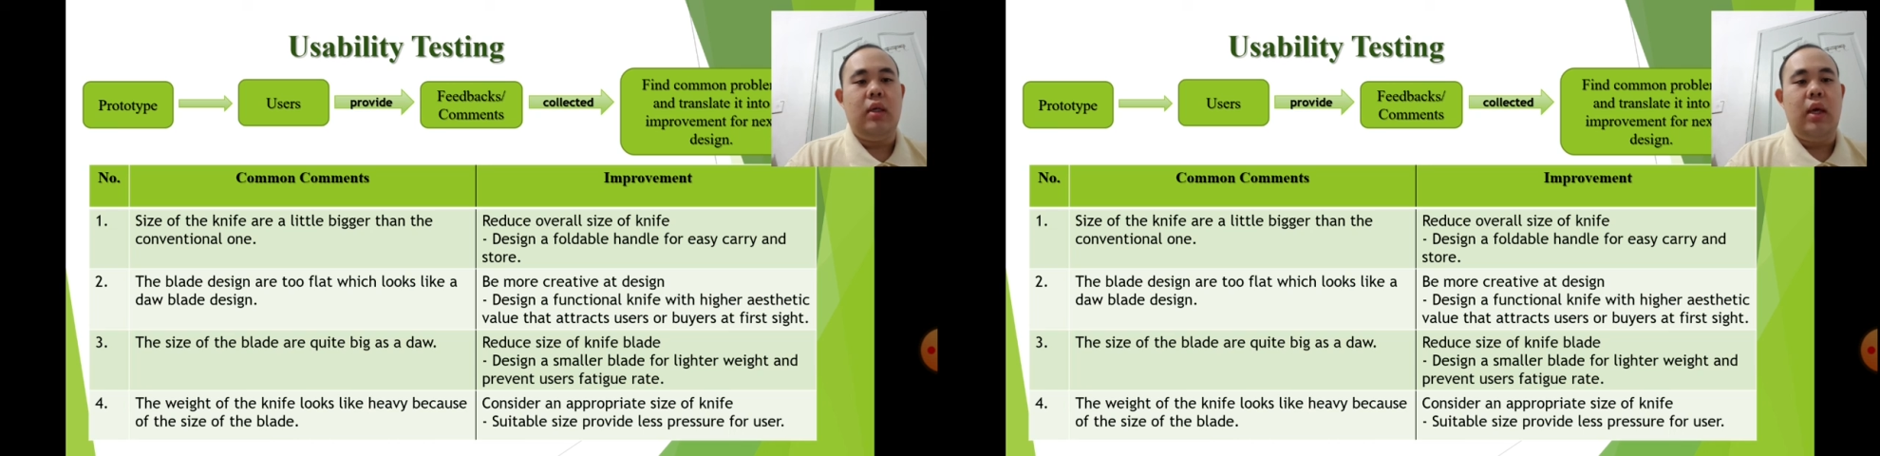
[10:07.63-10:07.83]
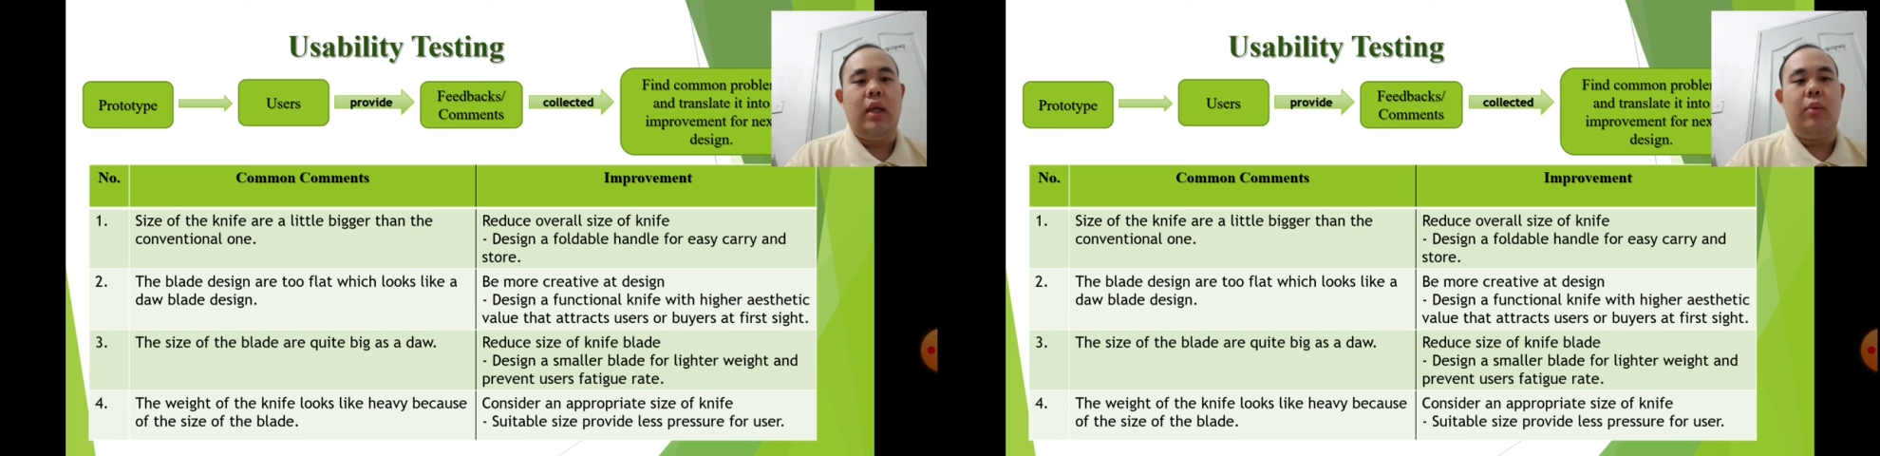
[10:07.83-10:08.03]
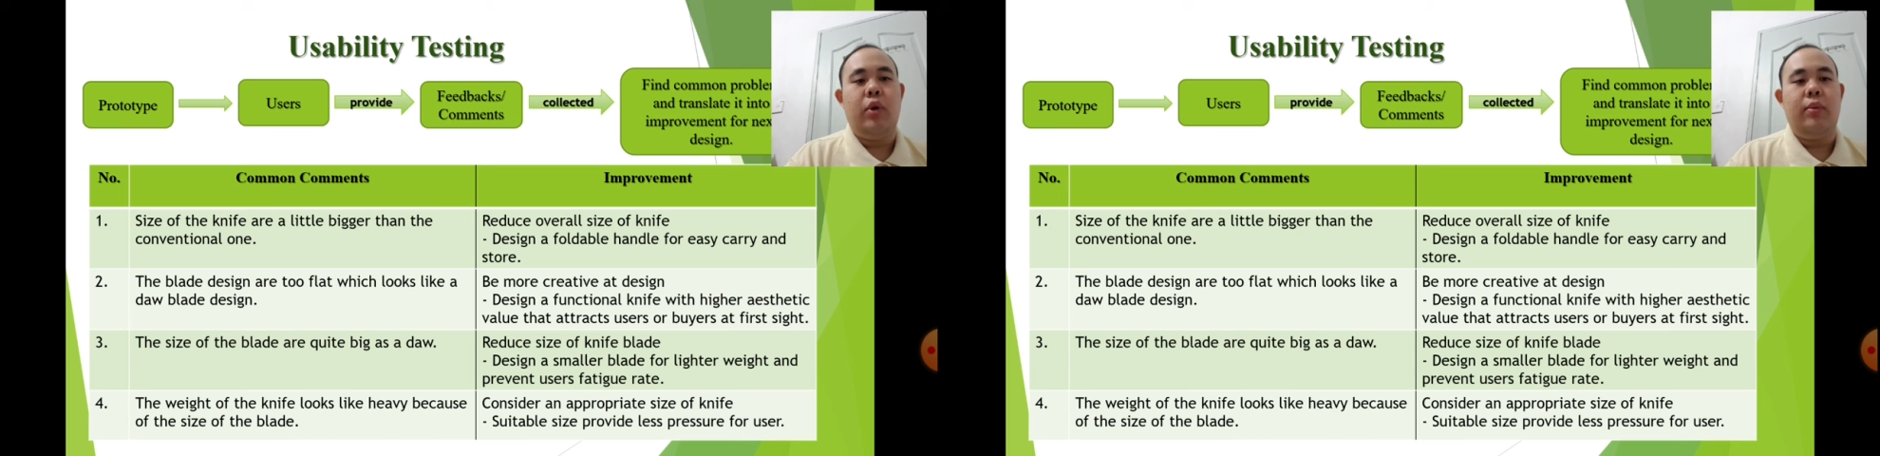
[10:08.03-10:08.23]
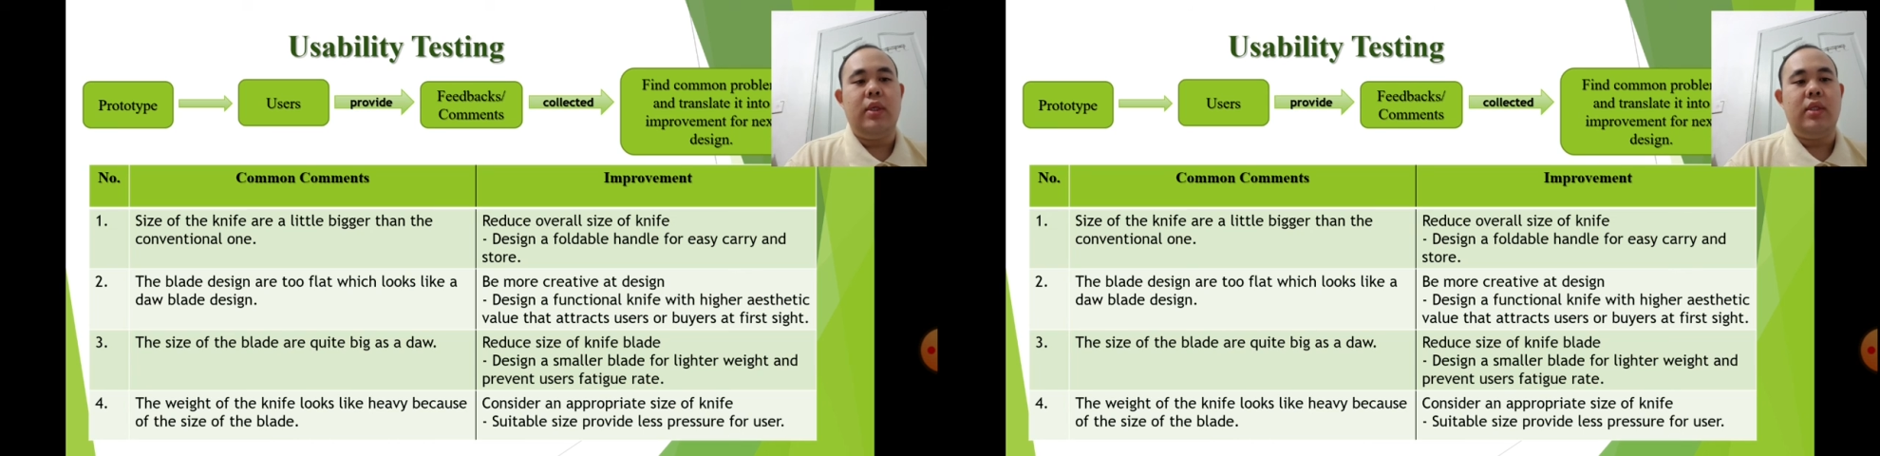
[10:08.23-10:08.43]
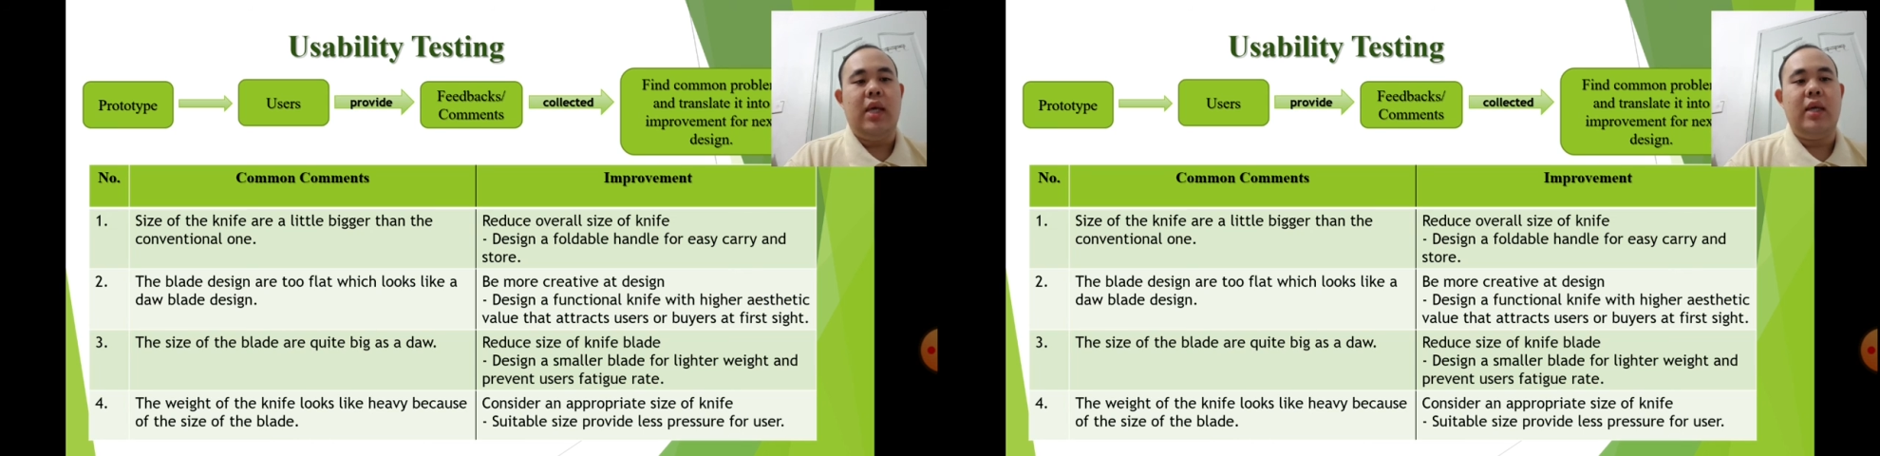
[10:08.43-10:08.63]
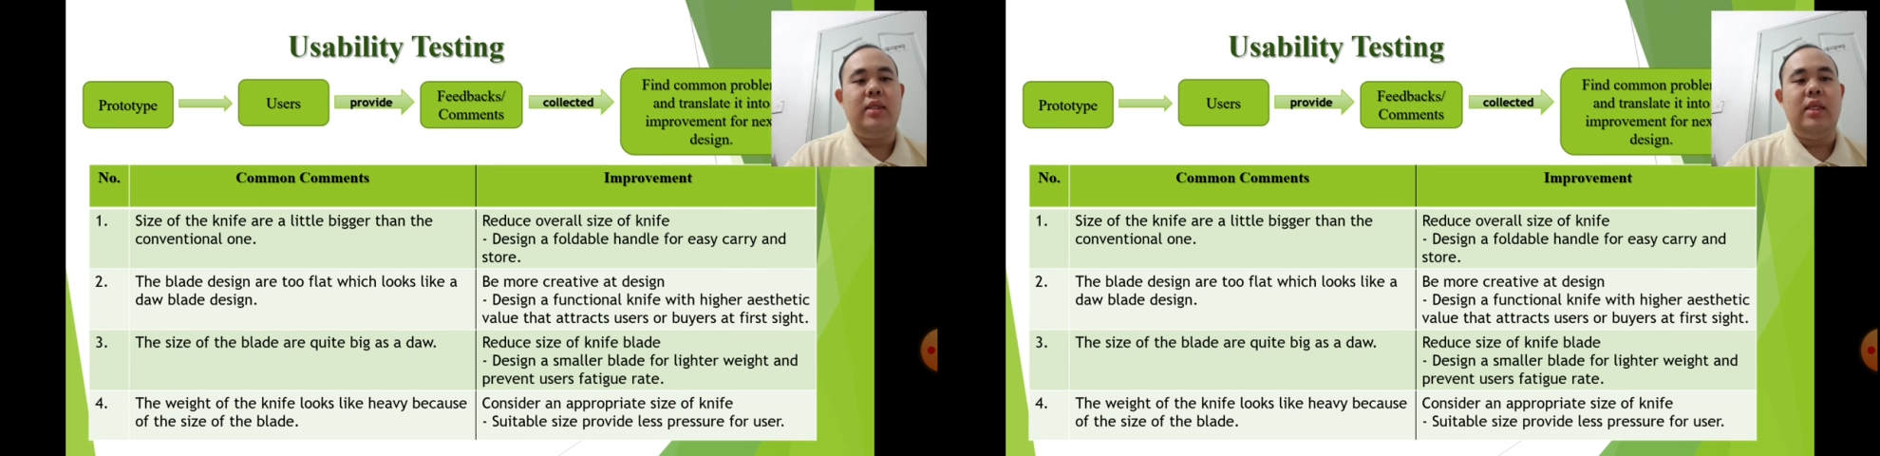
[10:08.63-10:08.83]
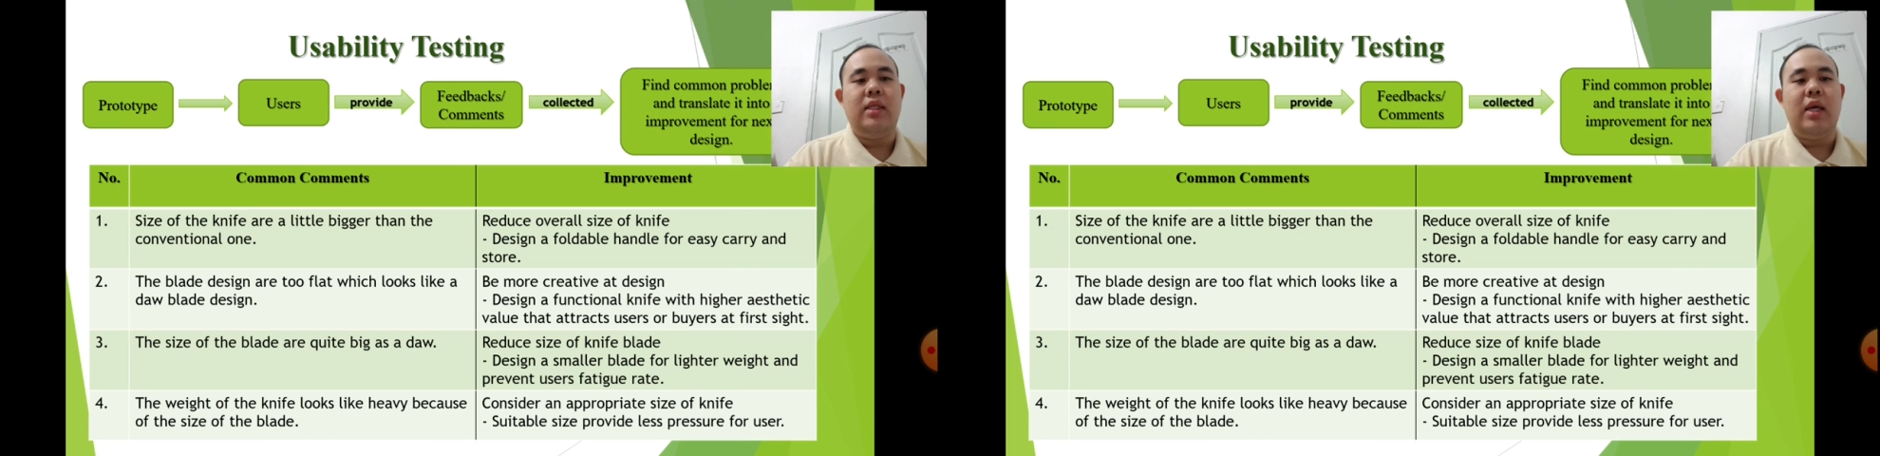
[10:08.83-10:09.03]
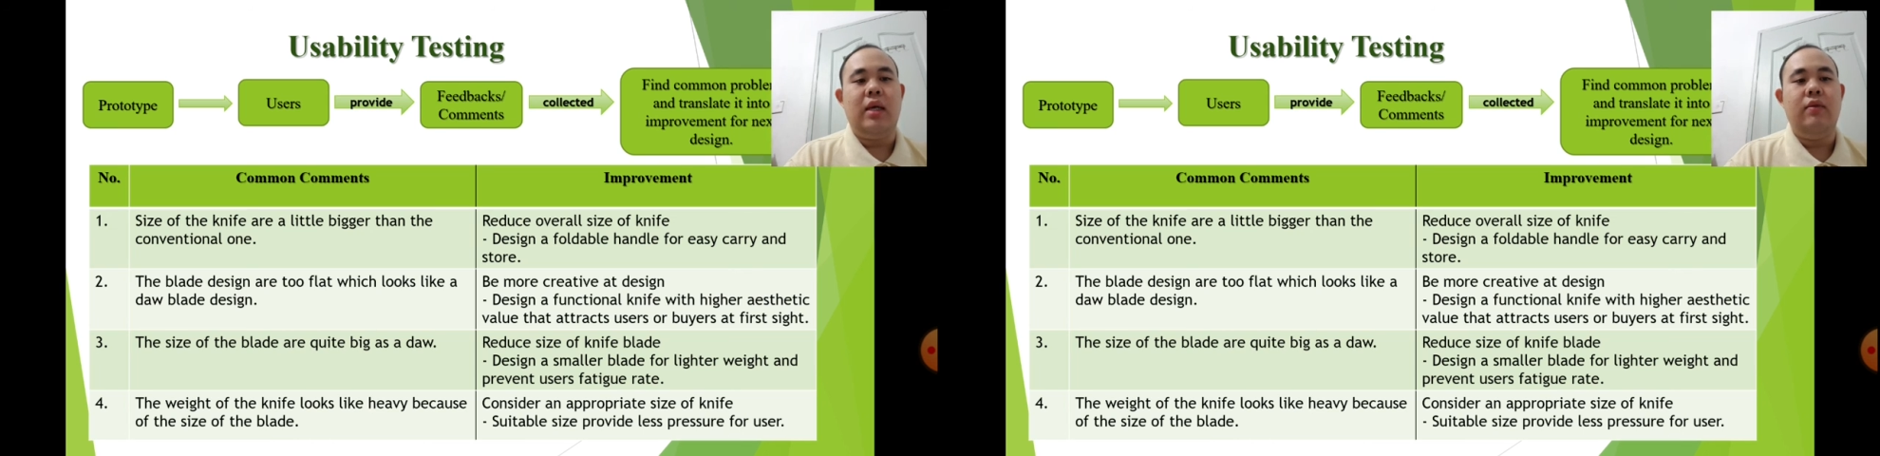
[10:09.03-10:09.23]
an appropriate size
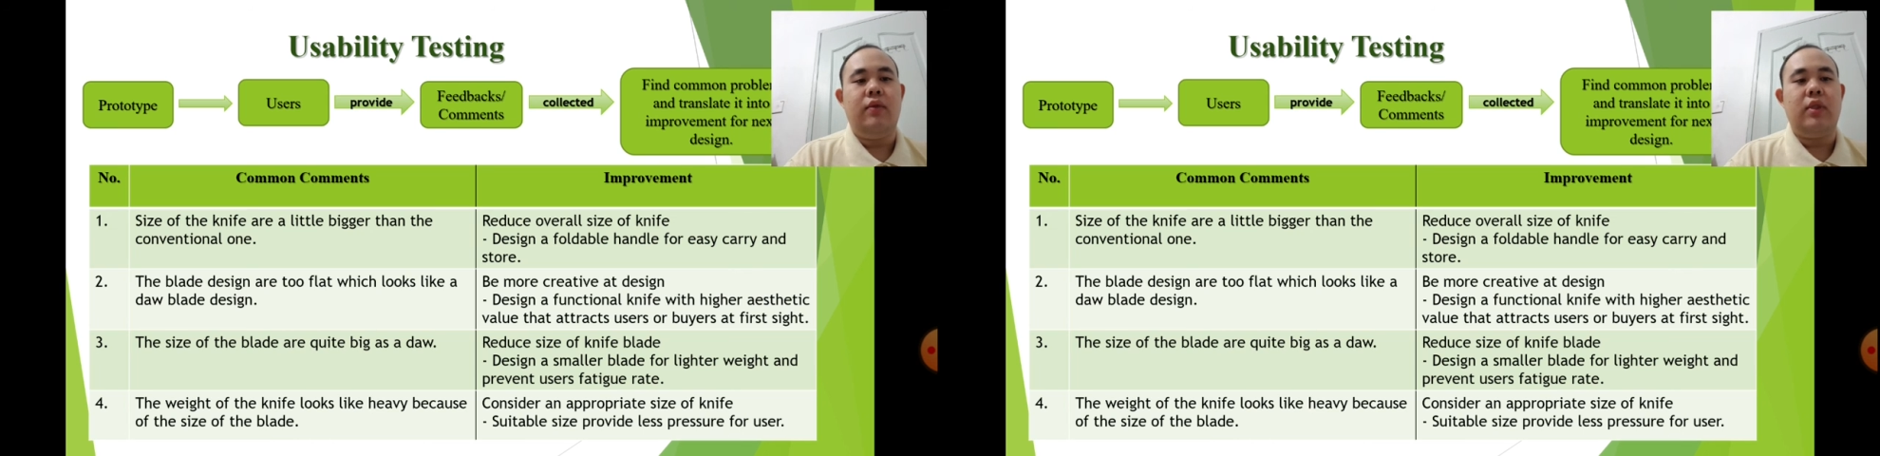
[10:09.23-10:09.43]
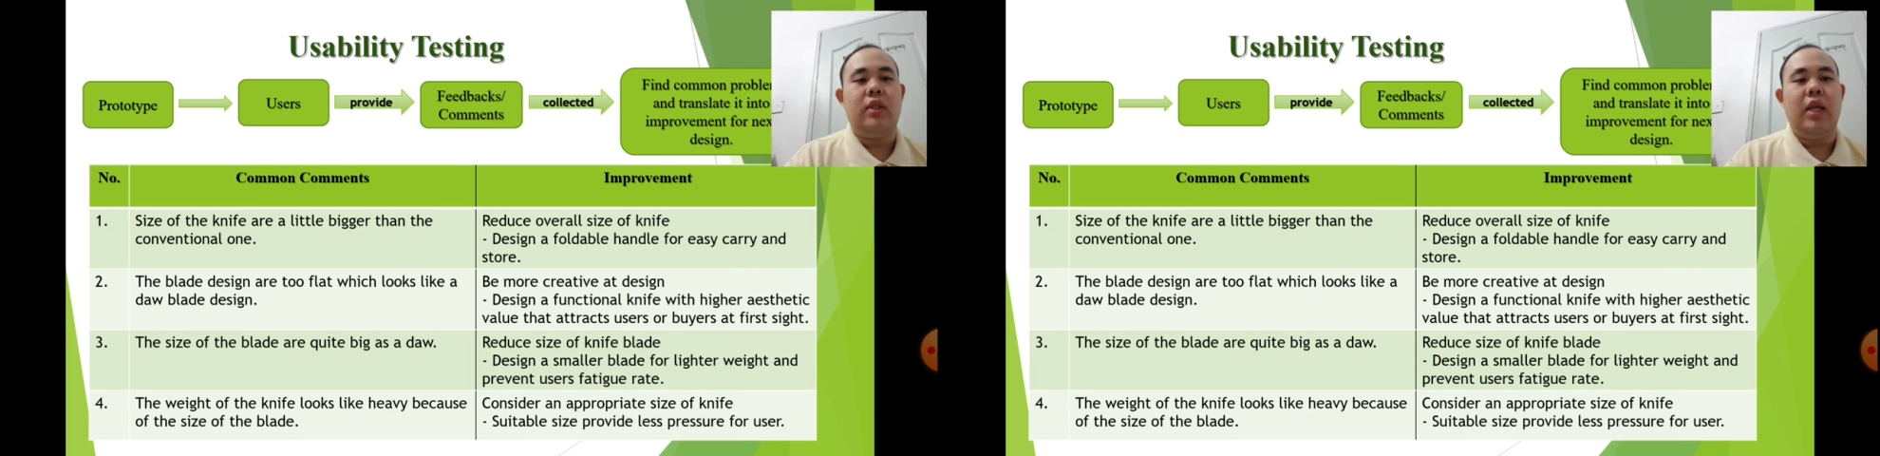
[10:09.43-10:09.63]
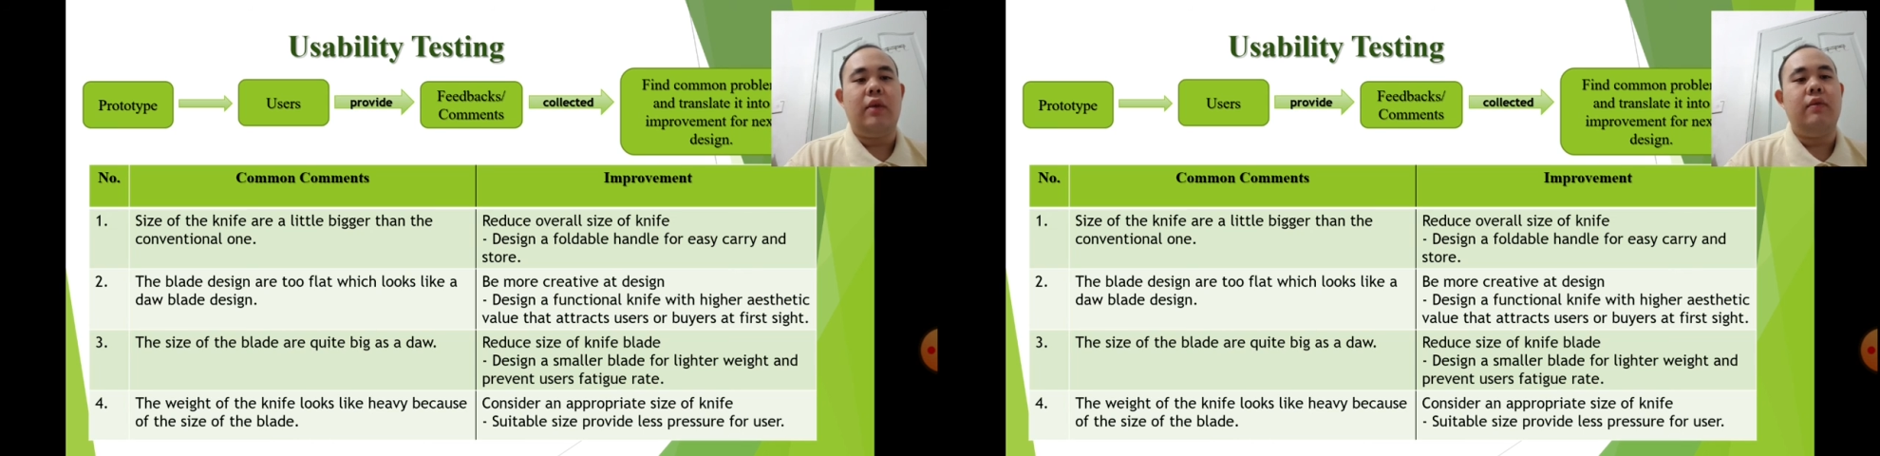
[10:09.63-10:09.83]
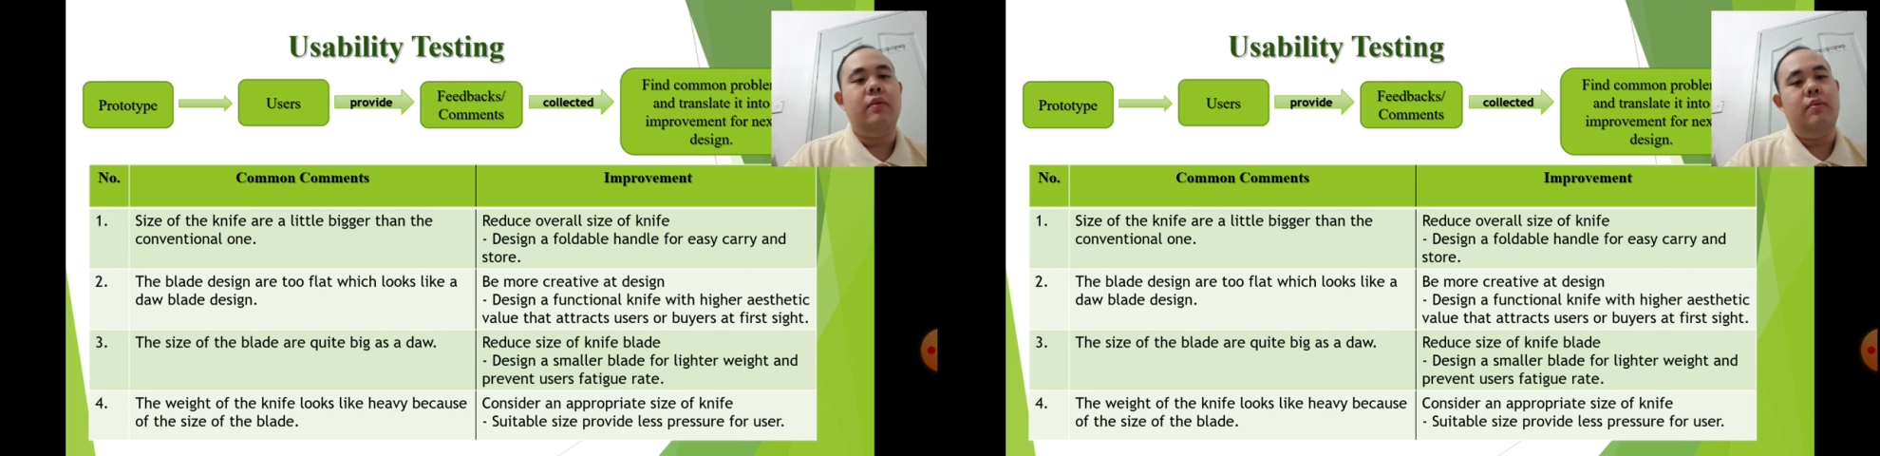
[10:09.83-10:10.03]
design for the knife.